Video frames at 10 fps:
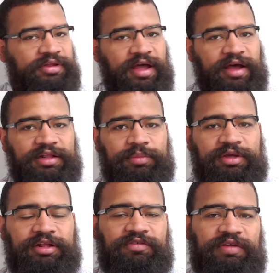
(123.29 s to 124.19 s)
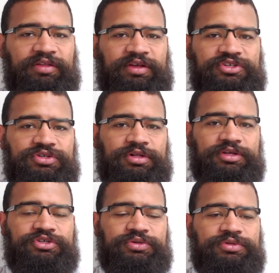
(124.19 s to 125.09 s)
not going to be any foundational
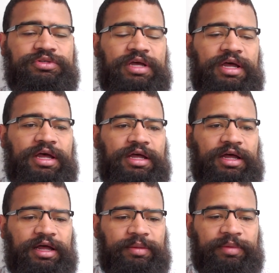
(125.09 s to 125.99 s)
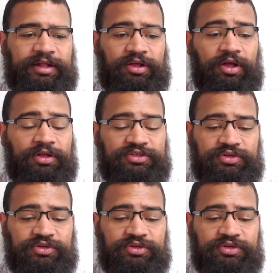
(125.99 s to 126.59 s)
issues um, at all.